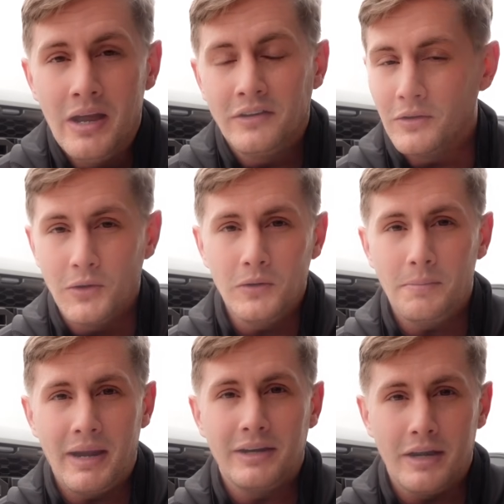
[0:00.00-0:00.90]
So during the
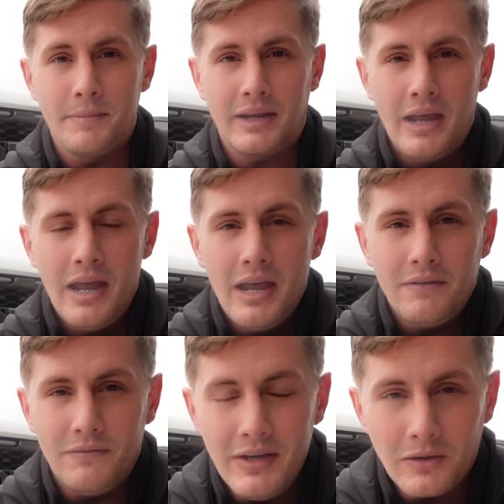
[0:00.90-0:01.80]
pandemic,
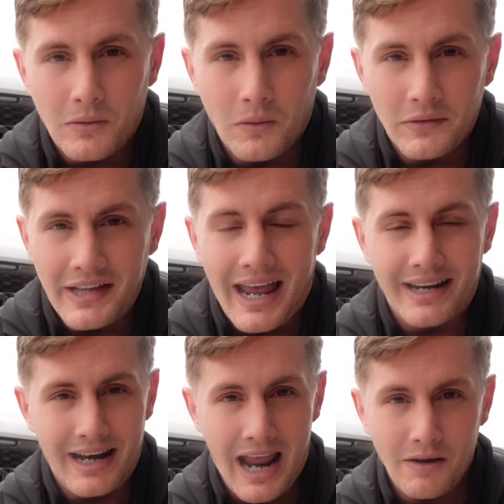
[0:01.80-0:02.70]
vehicles had
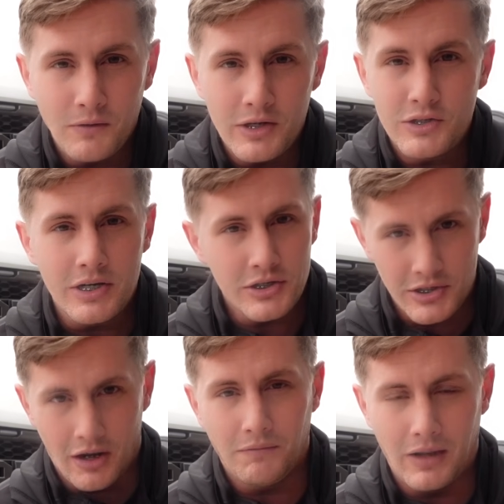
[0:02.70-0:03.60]
an average
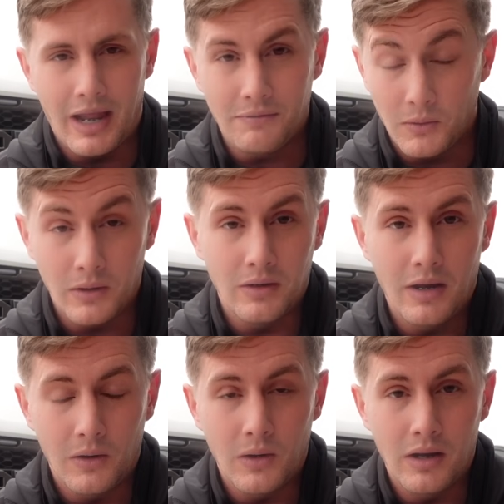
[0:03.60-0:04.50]
shelf life or
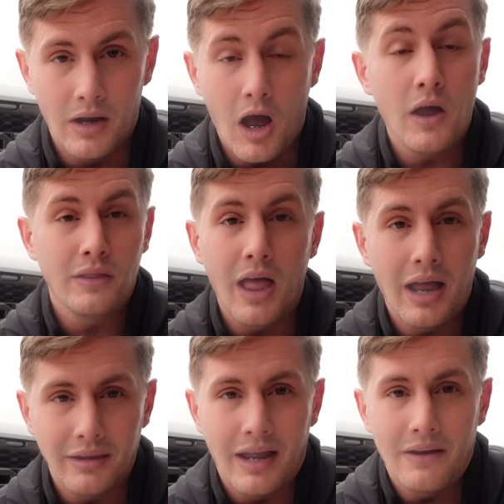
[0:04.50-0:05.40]
a
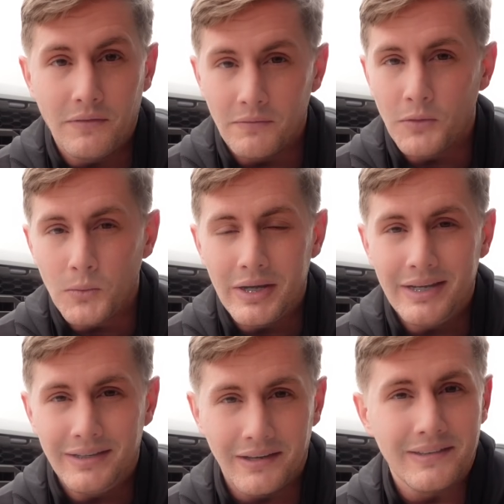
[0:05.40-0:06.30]
on-lot life of 3
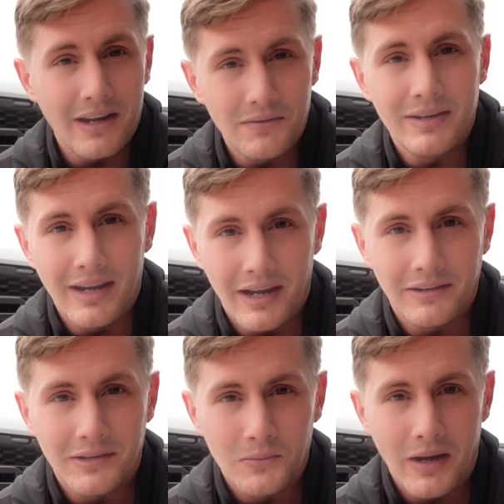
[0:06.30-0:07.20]
to 7
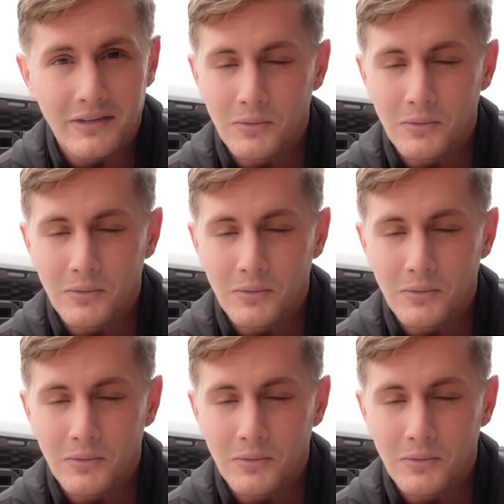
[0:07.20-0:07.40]
days, right?